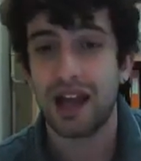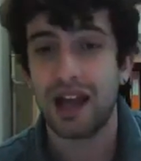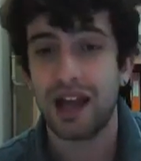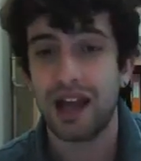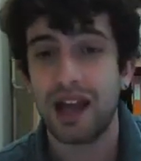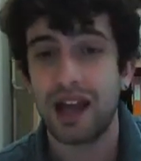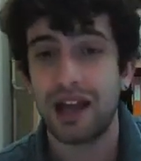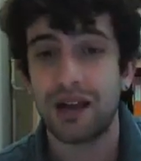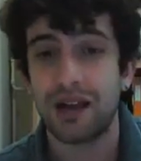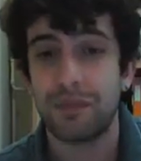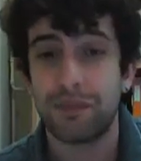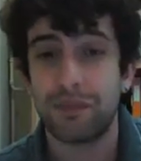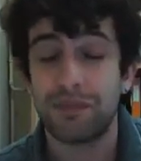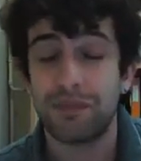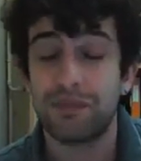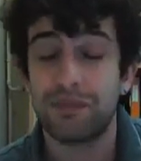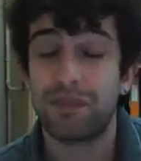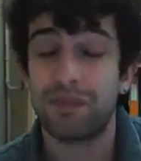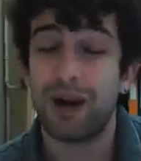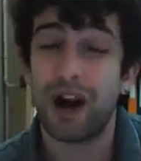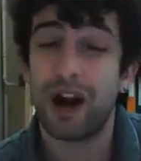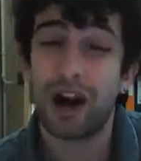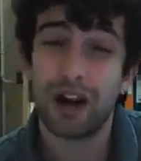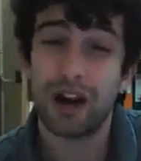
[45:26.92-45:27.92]

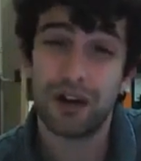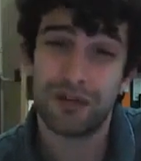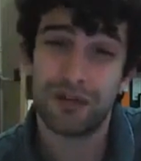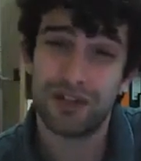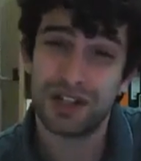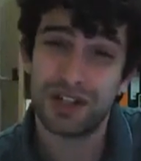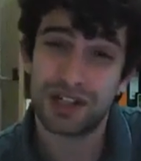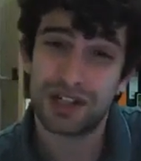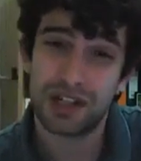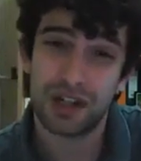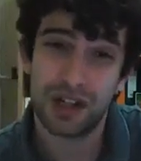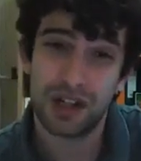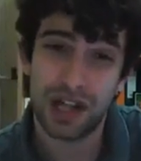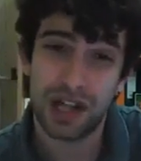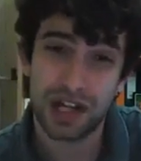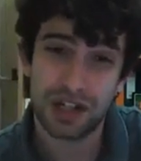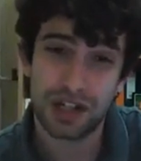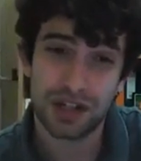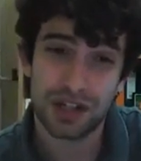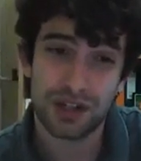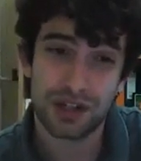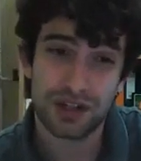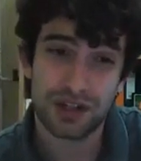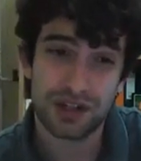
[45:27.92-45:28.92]
Part of its
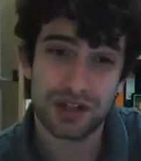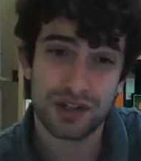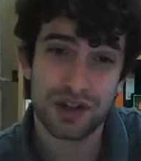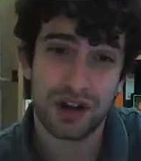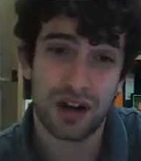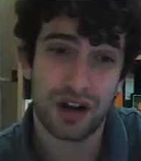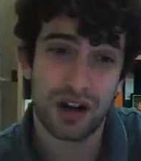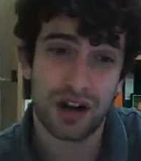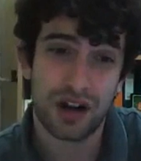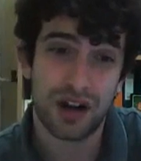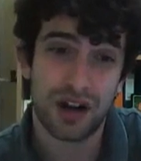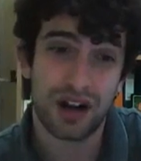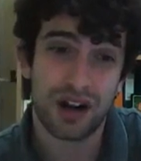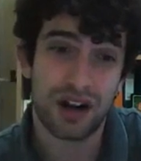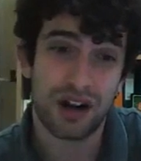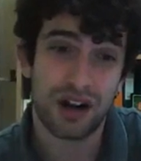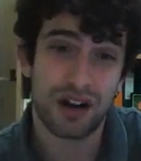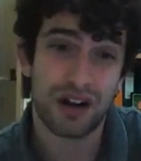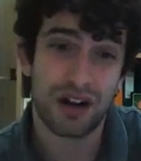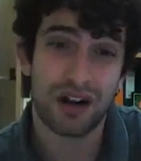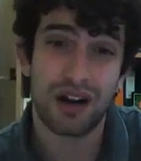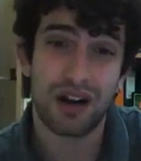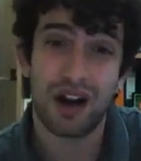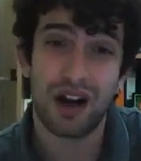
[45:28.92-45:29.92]
collections
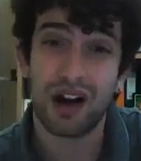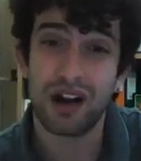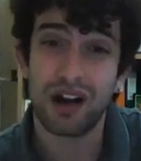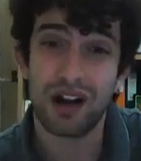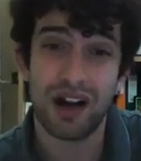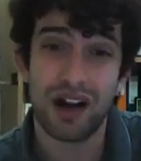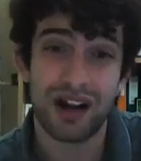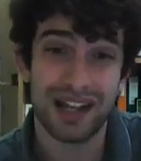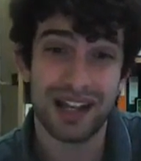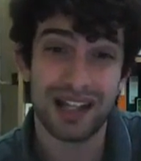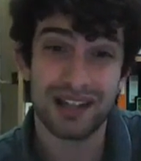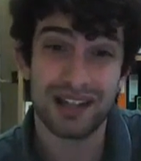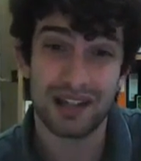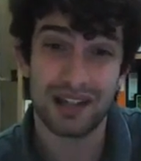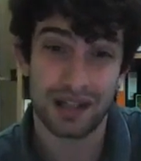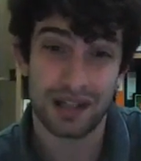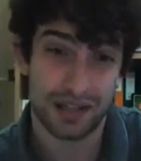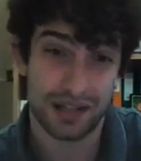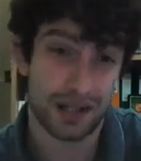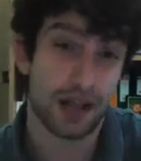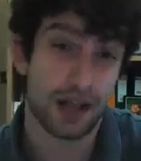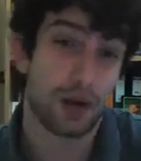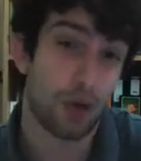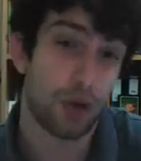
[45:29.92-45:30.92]
are not
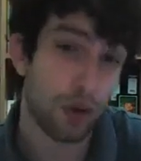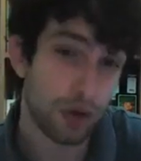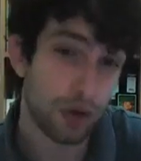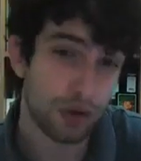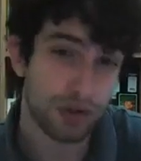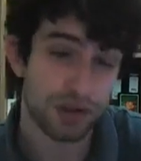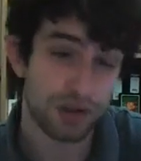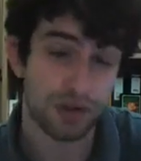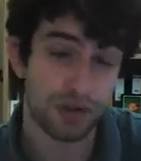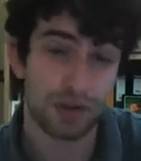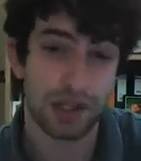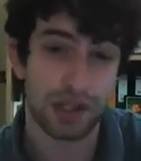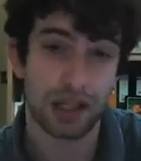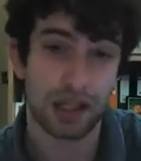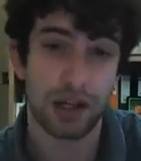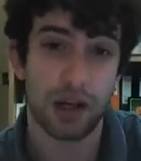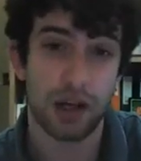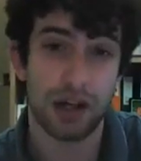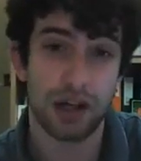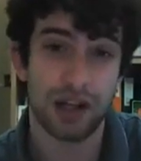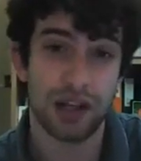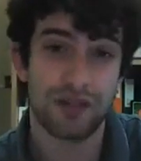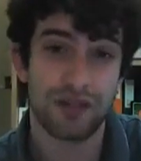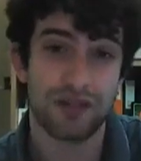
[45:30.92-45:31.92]
indexed at all, so you
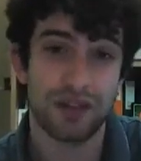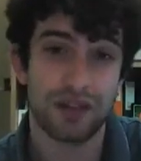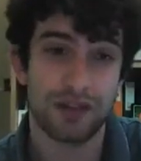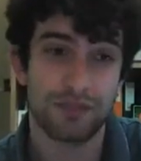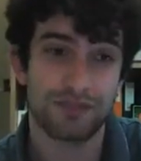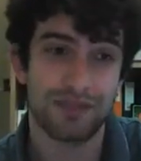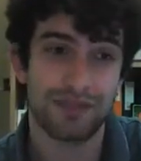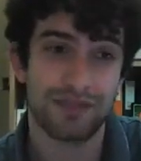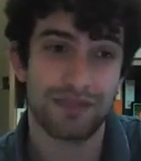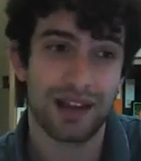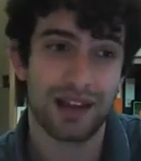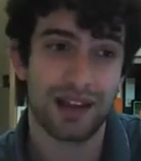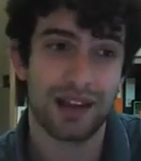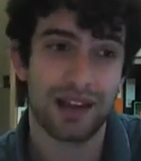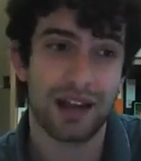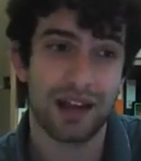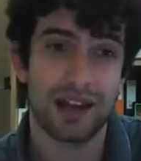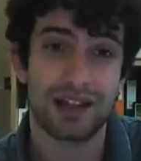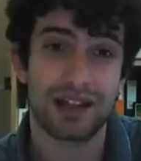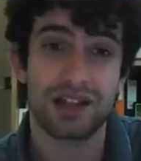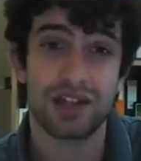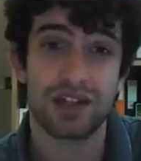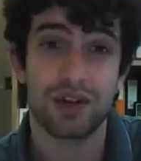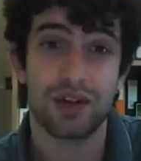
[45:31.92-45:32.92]
cannot even
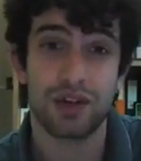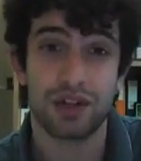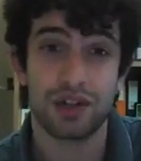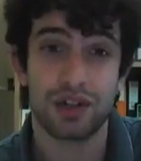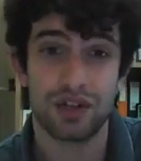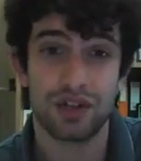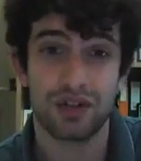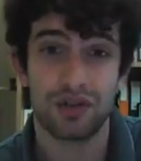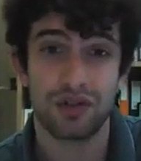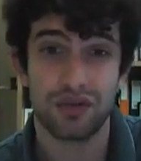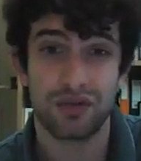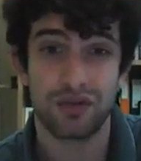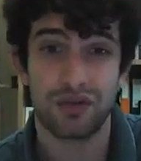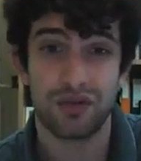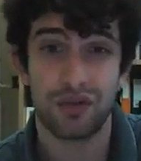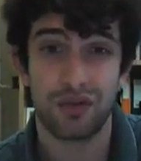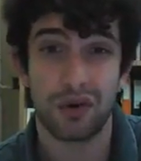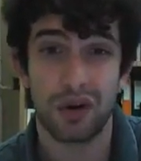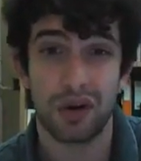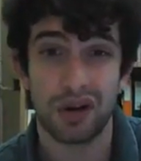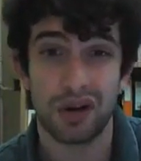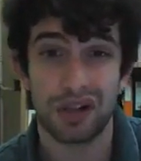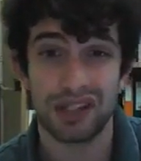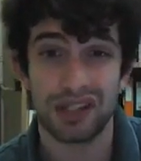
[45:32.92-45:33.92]
search
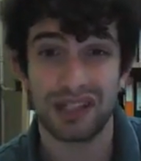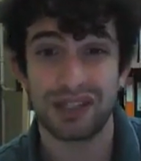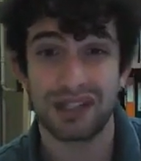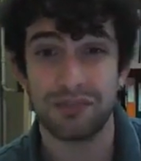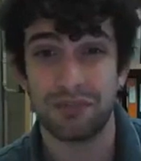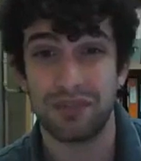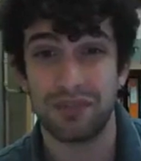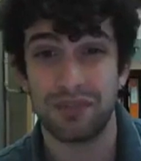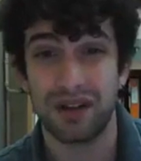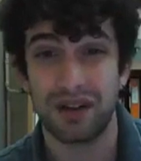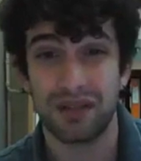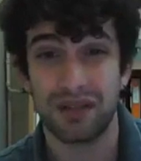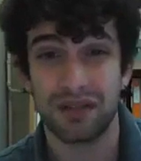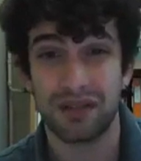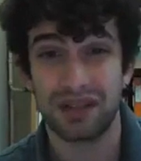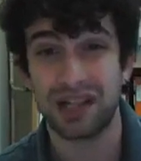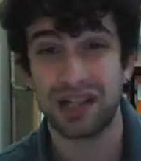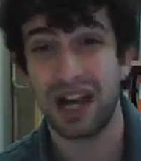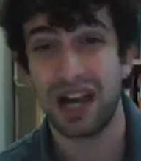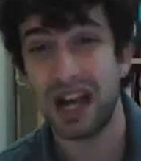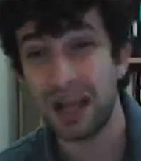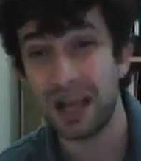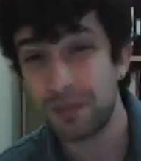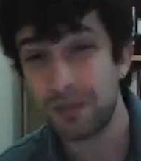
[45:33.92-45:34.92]
for
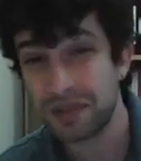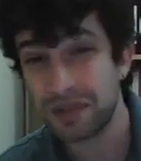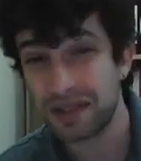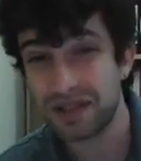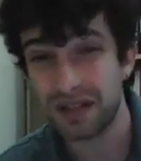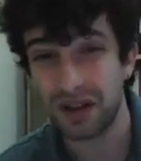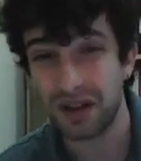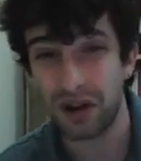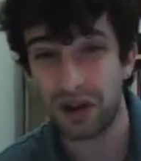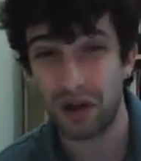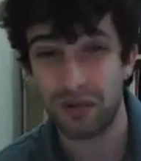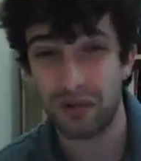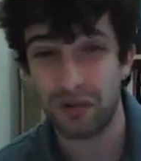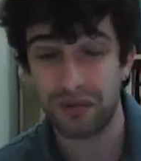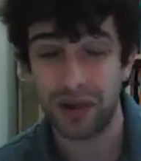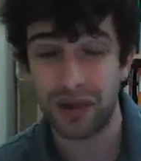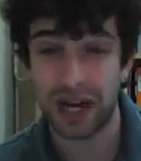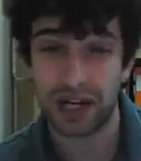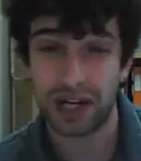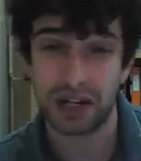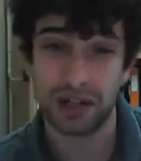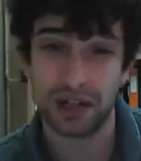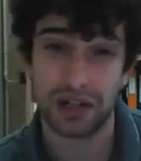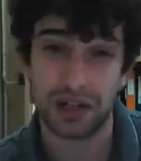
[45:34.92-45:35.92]
types of
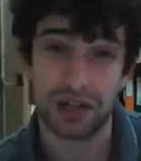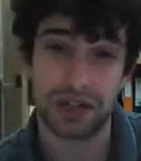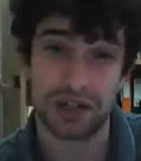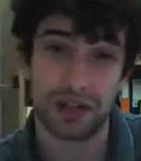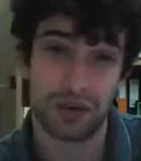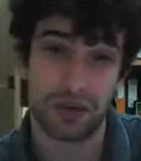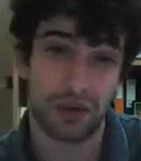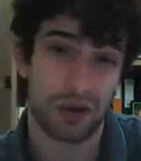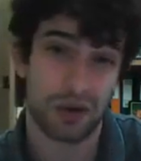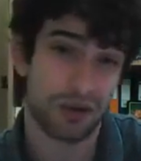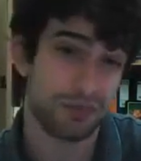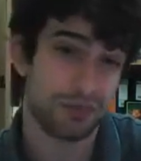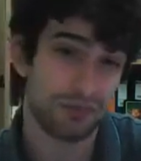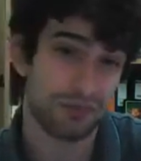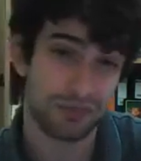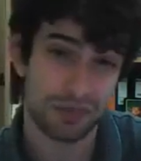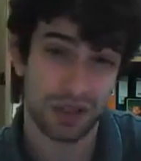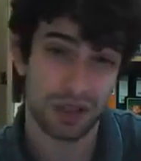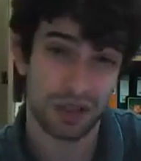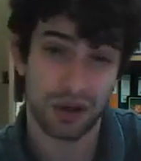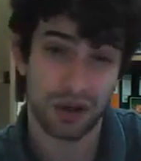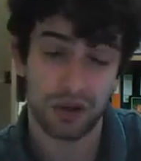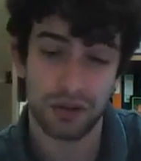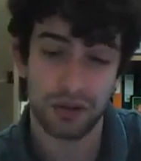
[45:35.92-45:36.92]
records, or
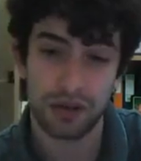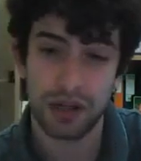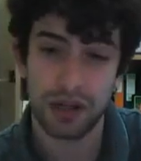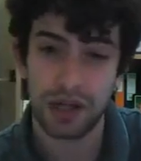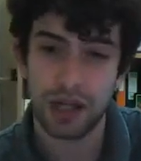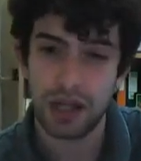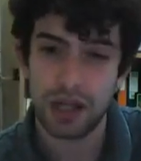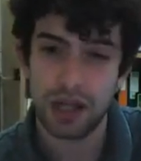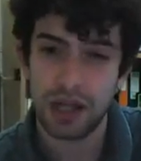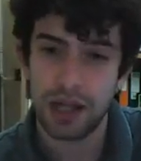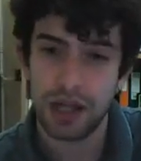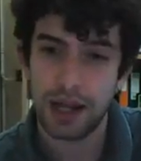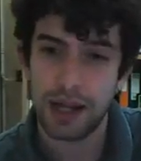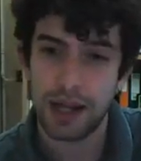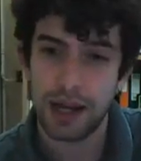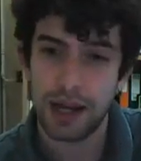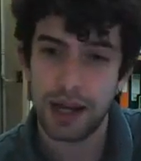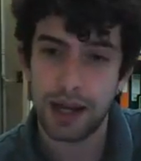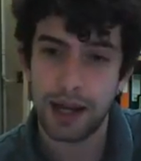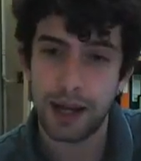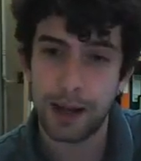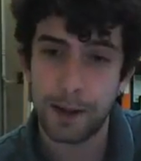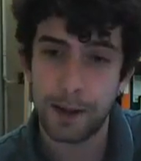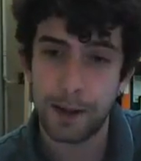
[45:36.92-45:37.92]

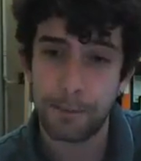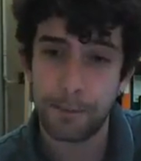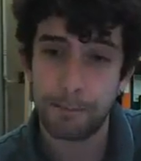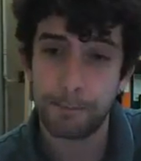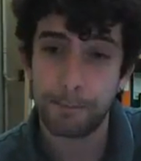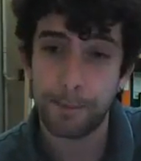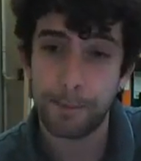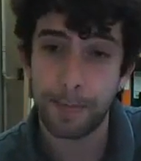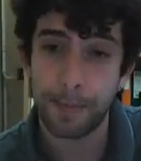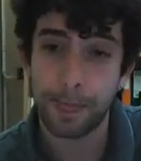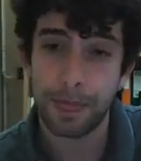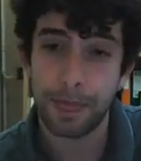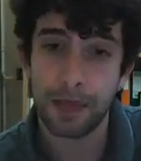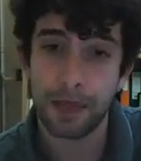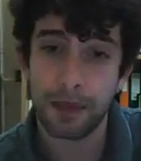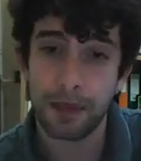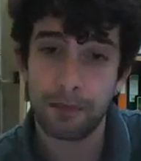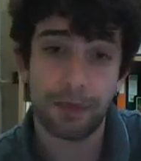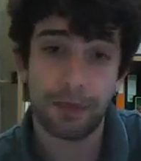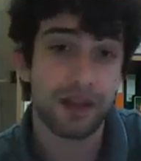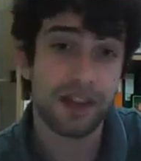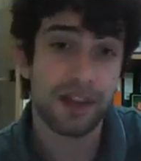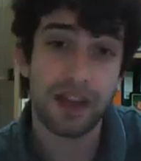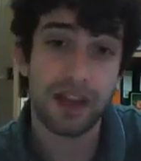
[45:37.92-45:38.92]

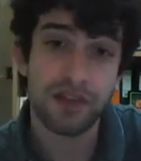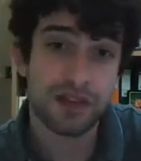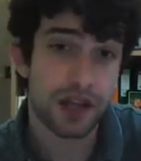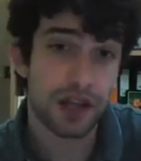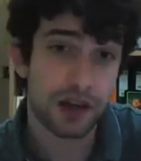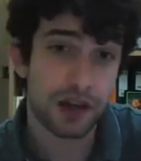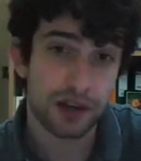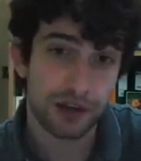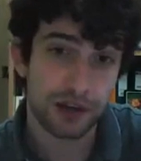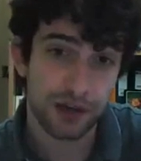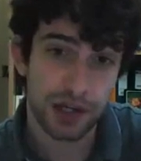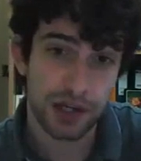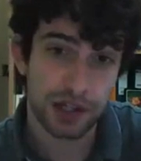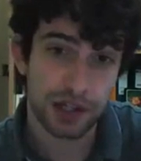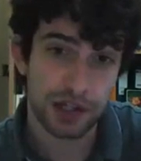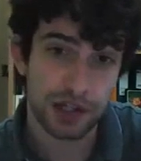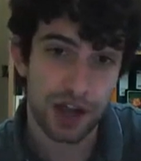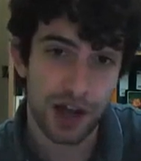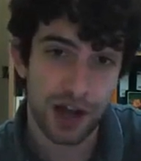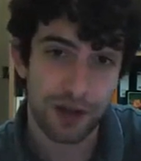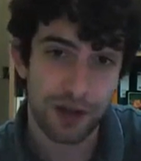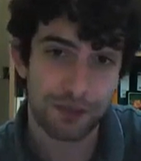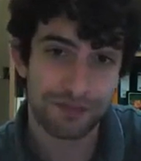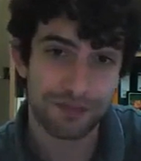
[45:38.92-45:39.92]
but they've done a great
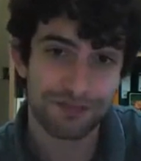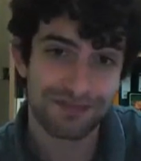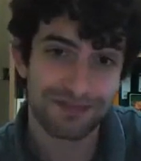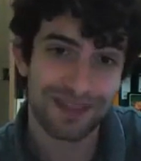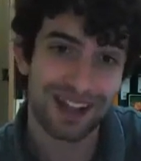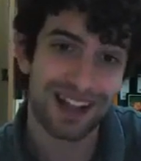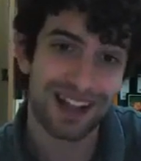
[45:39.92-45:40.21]
job.